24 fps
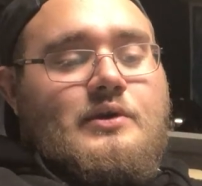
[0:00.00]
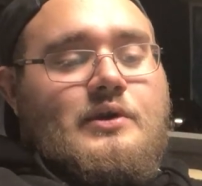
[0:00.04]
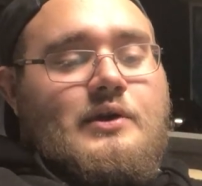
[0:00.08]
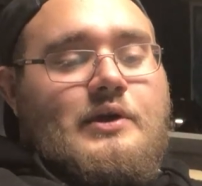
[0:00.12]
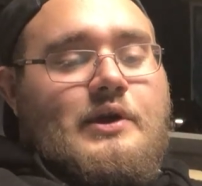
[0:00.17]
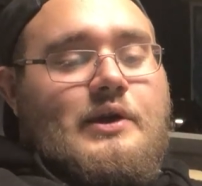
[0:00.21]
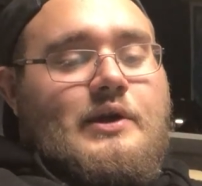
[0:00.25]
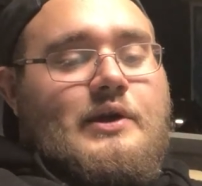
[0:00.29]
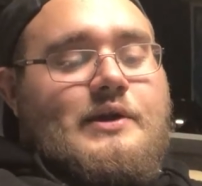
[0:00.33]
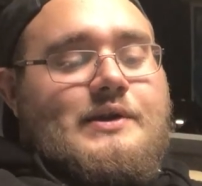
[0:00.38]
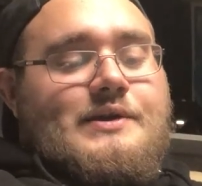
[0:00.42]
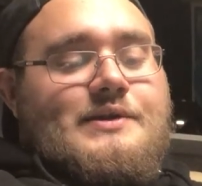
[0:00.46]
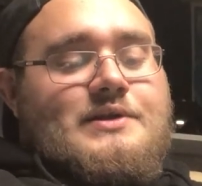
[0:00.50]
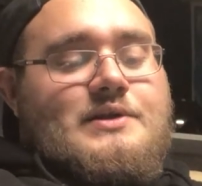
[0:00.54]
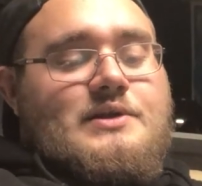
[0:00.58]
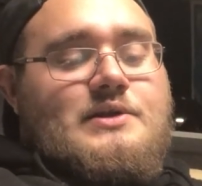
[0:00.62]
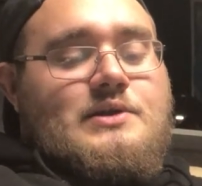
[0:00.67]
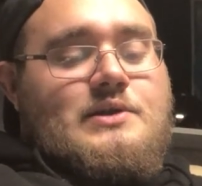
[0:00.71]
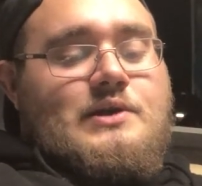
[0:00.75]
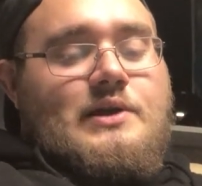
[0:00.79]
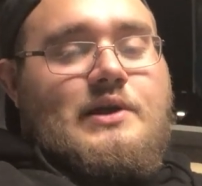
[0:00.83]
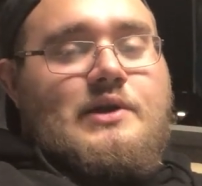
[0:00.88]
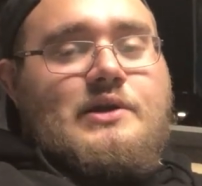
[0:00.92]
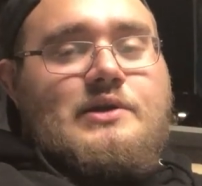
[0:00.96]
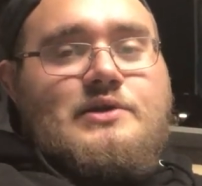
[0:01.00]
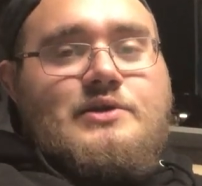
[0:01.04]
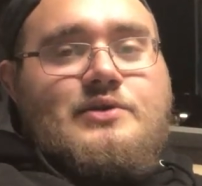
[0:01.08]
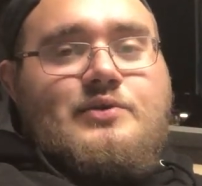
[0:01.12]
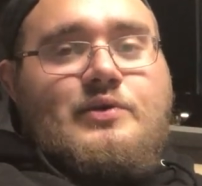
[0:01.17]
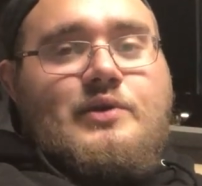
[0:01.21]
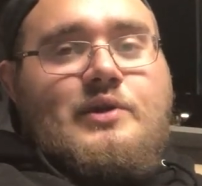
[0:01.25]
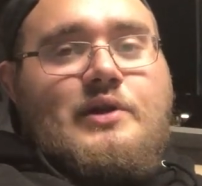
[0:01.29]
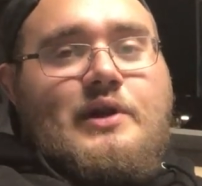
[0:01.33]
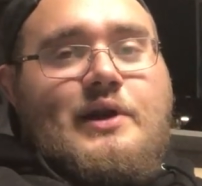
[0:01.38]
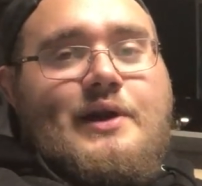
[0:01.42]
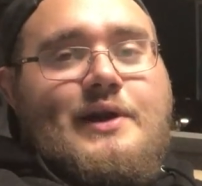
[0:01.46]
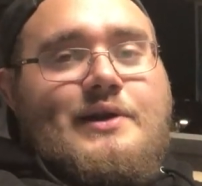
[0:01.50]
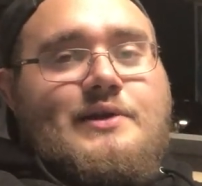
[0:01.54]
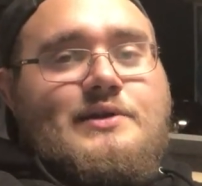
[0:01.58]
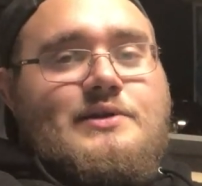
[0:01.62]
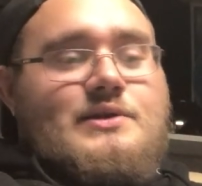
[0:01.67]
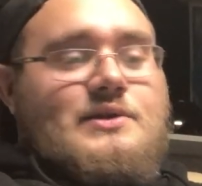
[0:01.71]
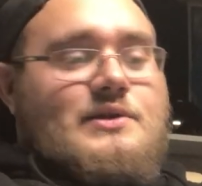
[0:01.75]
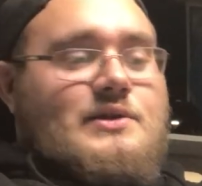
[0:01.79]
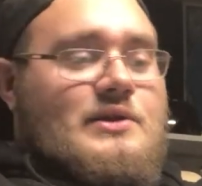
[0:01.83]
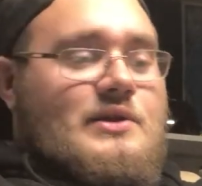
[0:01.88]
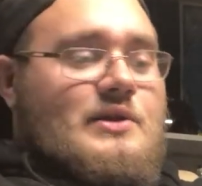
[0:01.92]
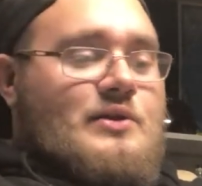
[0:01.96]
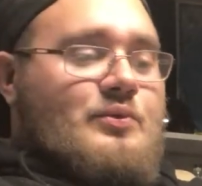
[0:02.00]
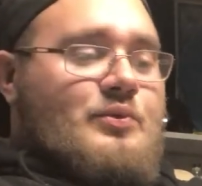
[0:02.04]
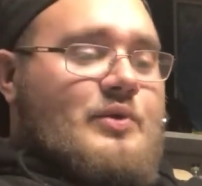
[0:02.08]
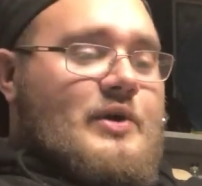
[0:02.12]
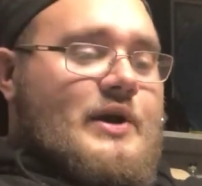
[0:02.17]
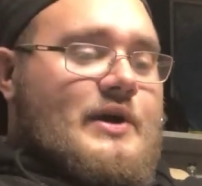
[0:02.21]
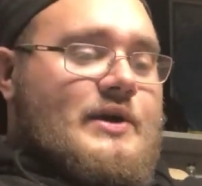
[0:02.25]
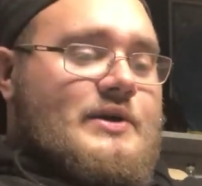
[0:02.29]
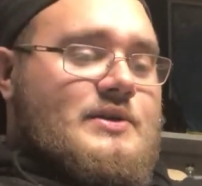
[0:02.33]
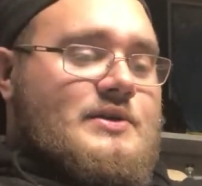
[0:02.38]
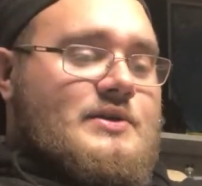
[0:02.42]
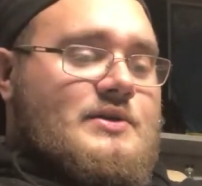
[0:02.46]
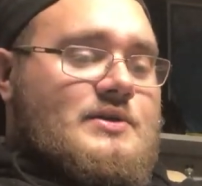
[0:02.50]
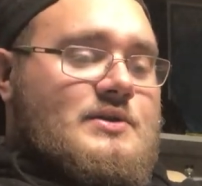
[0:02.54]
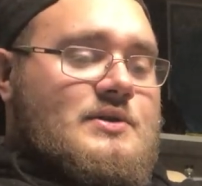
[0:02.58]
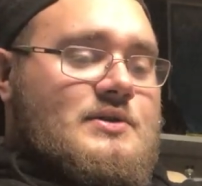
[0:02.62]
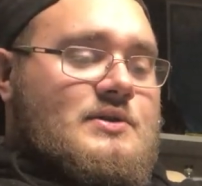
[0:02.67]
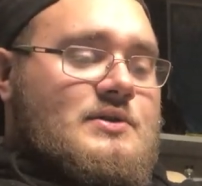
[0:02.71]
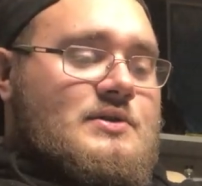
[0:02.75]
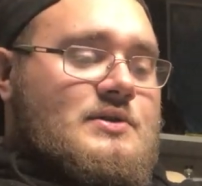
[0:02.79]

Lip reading: because I just realized in the past